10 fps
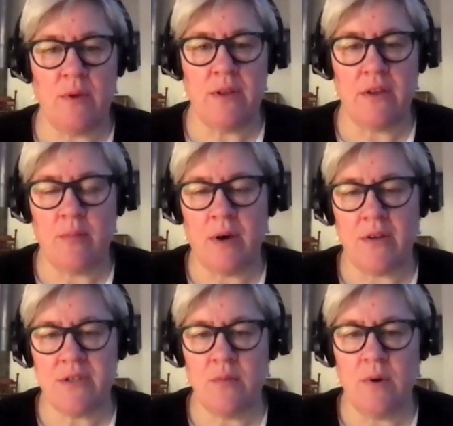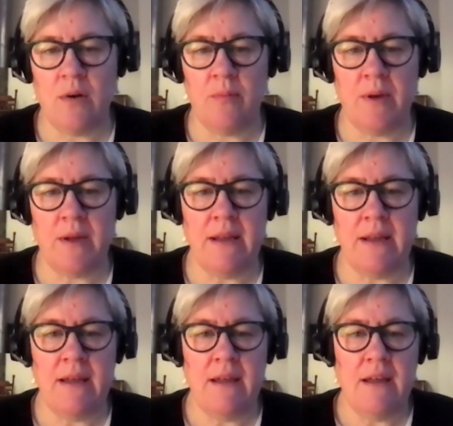with other parts of the world. But
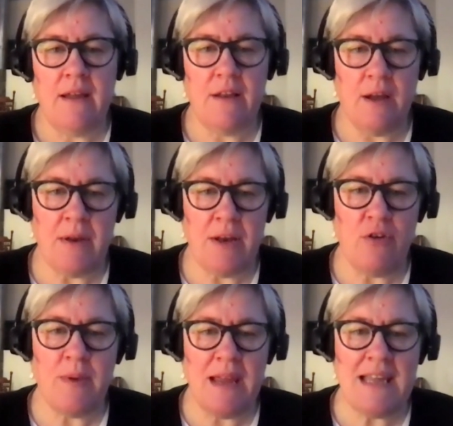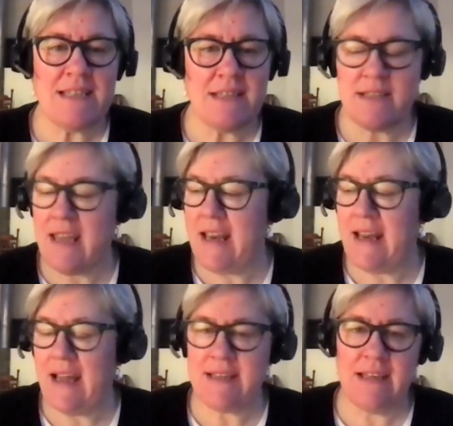I mean, Europe is
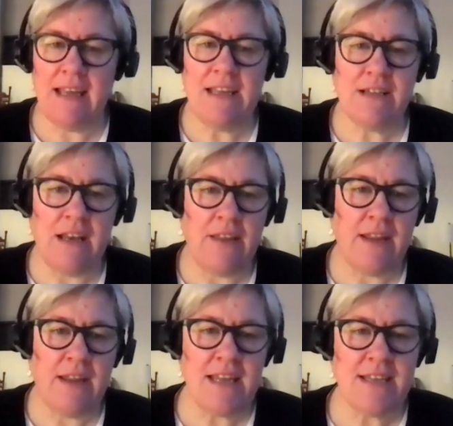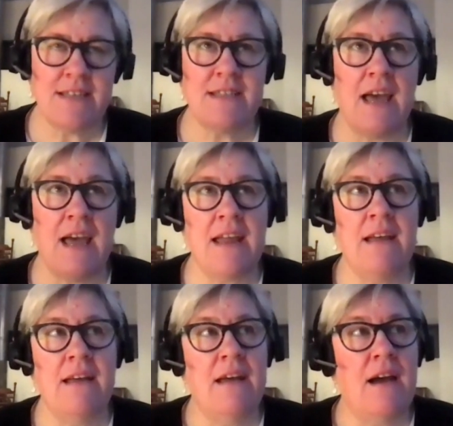seen as a leader. And I think
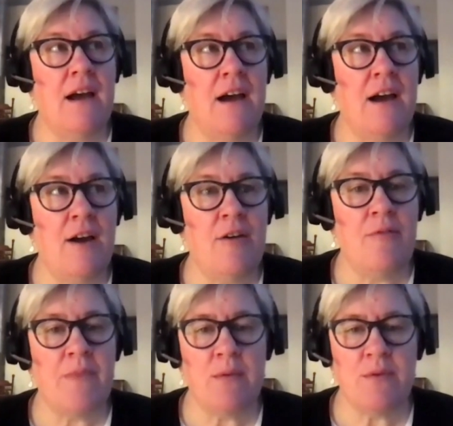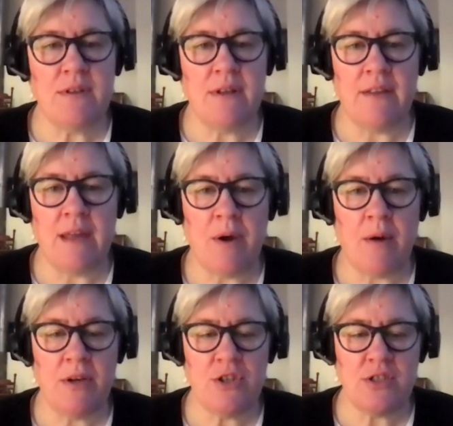yesterday they
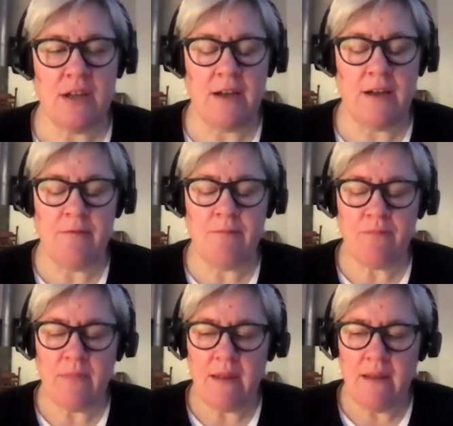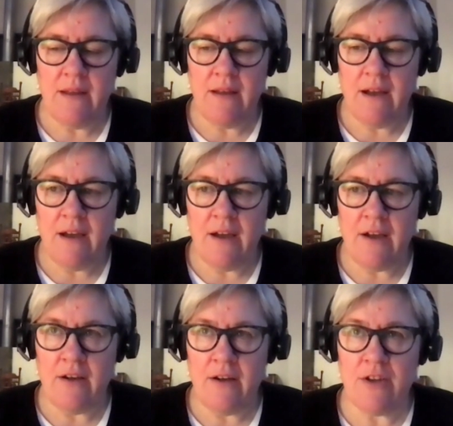published a
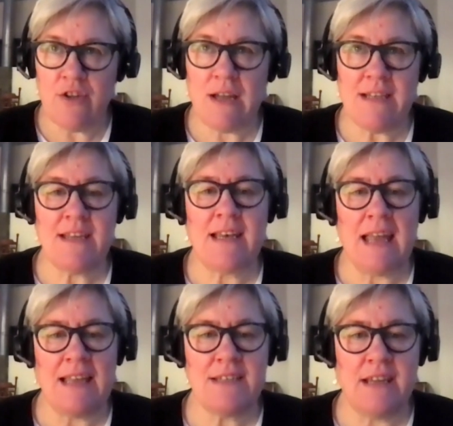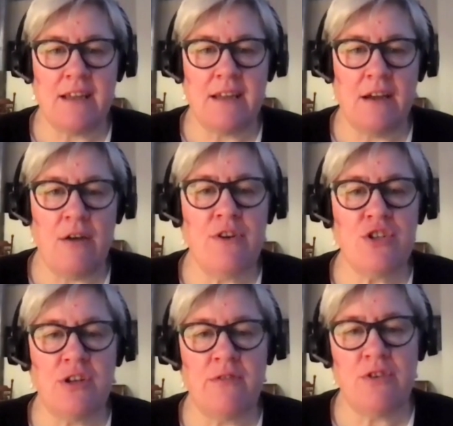transatlantic, a
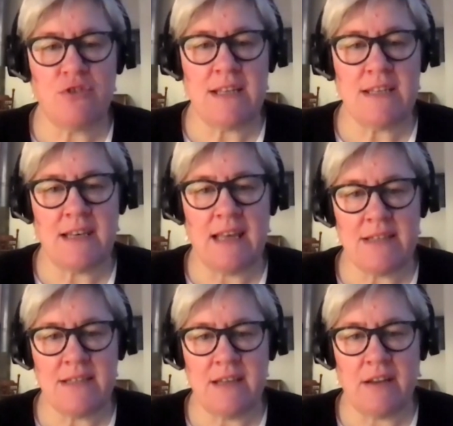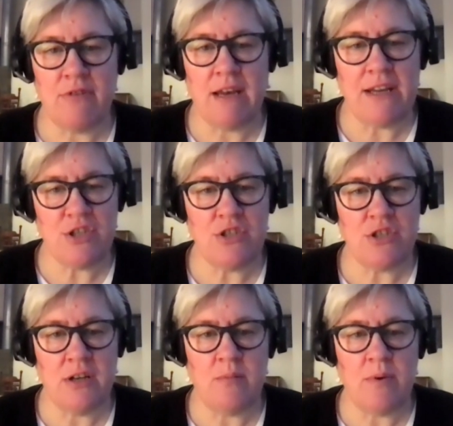vision of a transatlantic
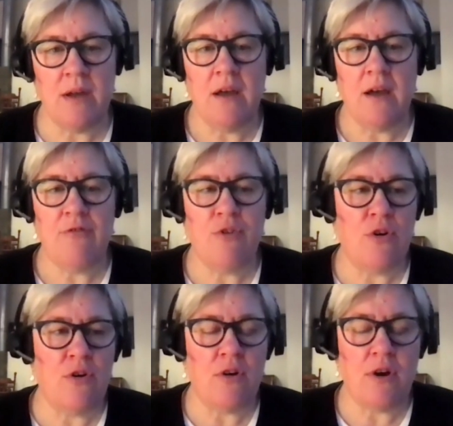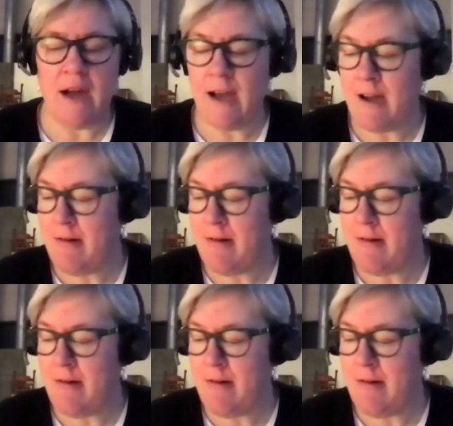relationship for